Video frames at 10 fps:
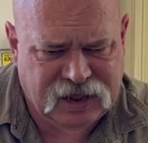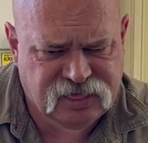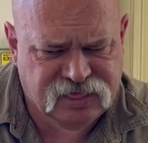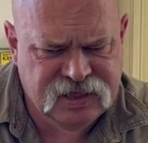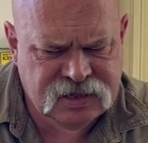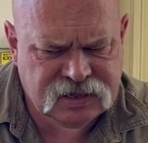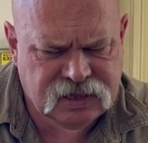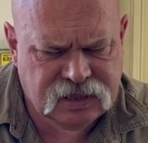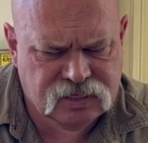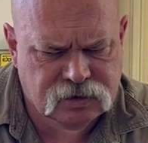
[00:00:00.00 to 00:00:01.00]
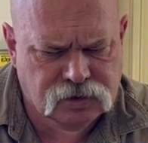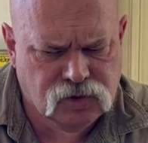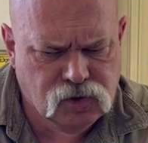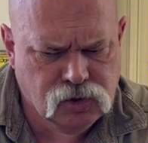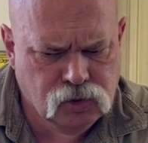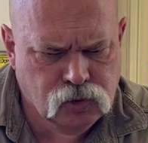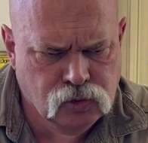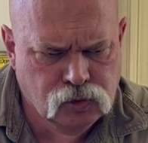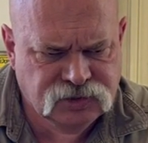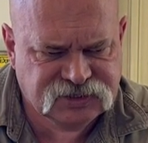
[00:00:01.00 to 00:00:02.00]
I think in their
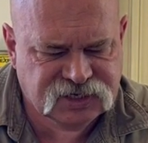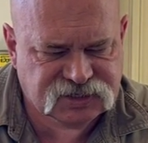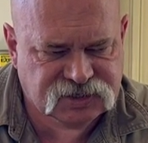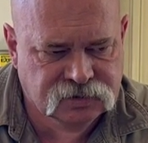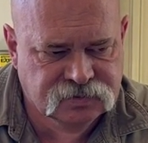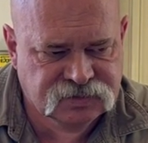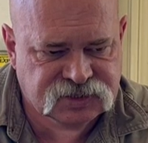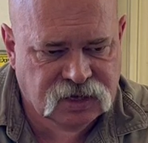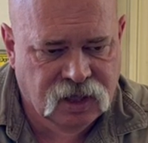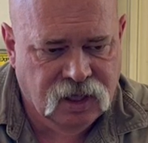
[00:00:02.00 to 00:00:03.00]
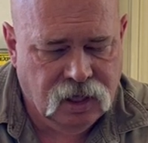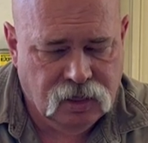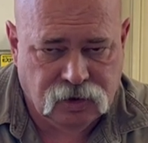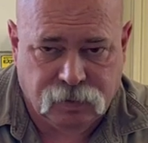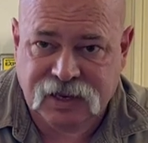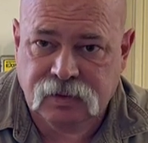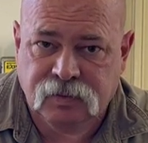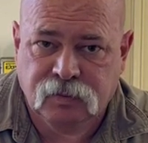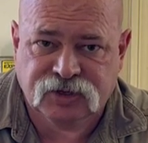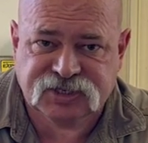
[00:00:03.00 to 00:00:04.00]
new systems, they're beginning to
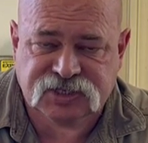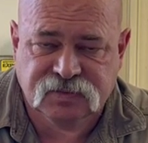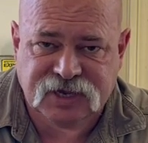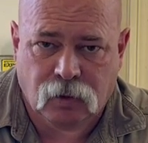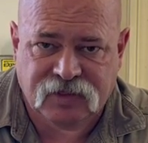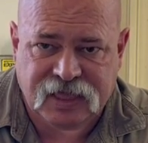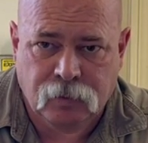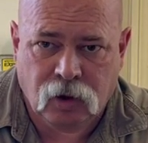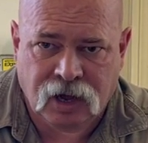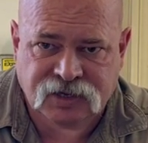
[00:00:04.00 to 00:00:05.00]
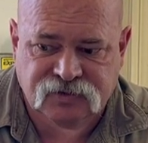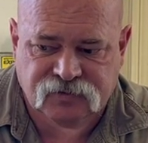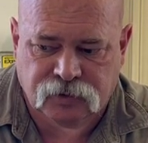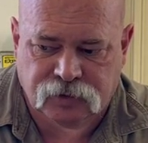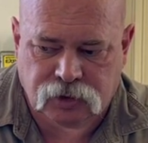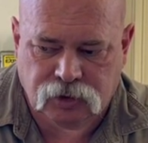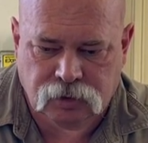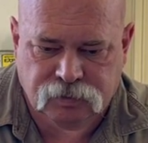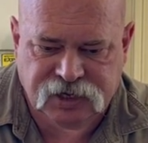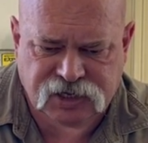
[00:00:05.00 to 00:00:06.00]
put systems out with M-locks for their
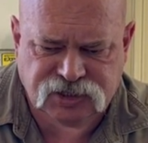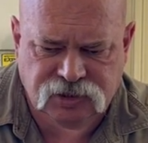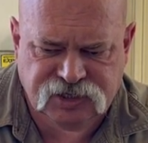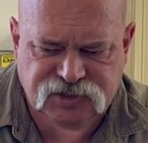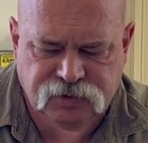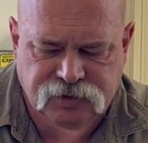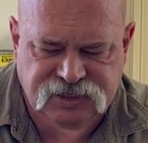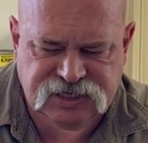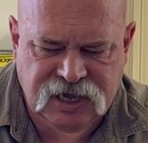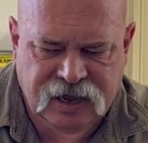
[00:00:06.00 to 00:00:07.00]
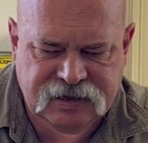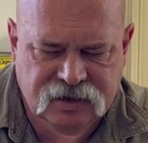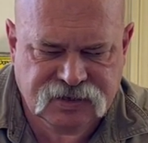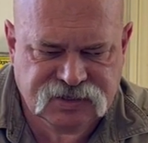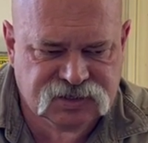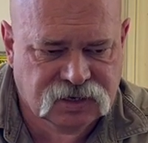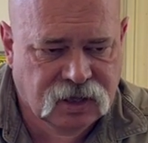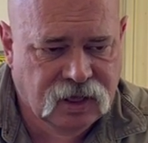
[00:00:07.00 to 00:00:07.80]
current production, at least with their DI guns.